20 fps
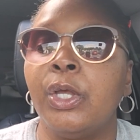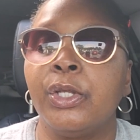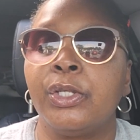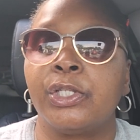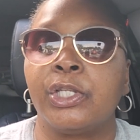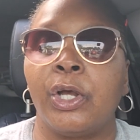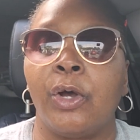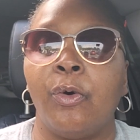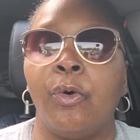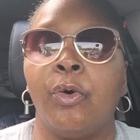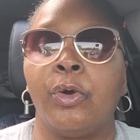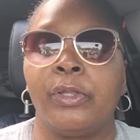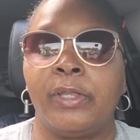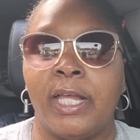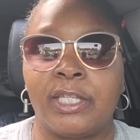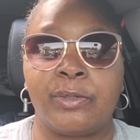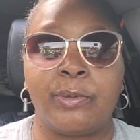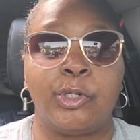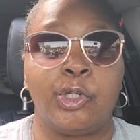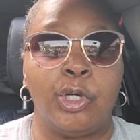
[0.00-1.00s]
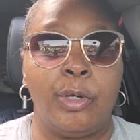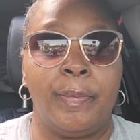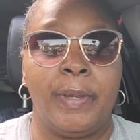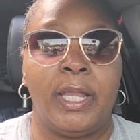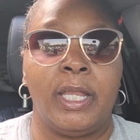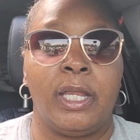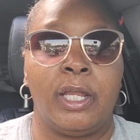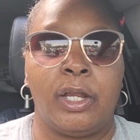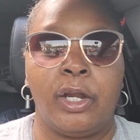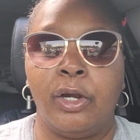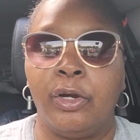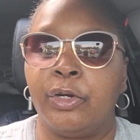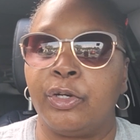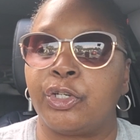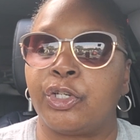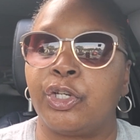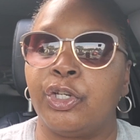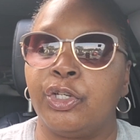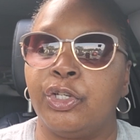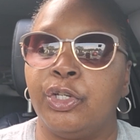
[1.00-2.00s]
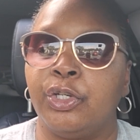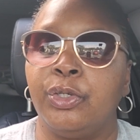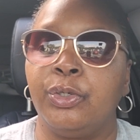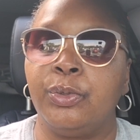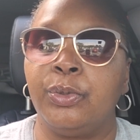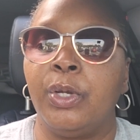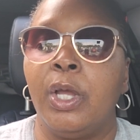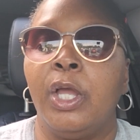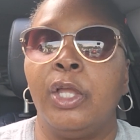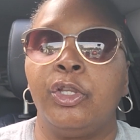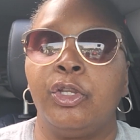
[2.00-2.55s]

So, or that's what you're being encouraged to do.